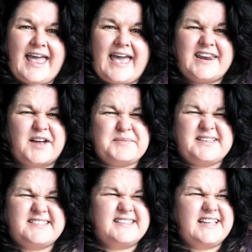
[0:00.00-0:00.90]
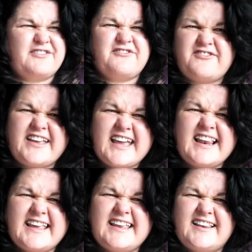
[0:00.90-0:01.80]
and I'd be sitting there
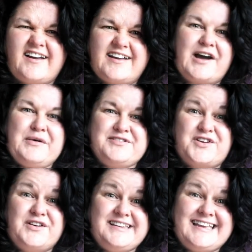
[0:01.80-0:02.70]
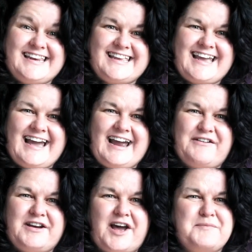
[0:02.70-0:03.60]
feeling like I was going to get a
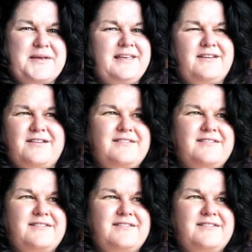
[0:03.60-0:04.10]
car and I'd be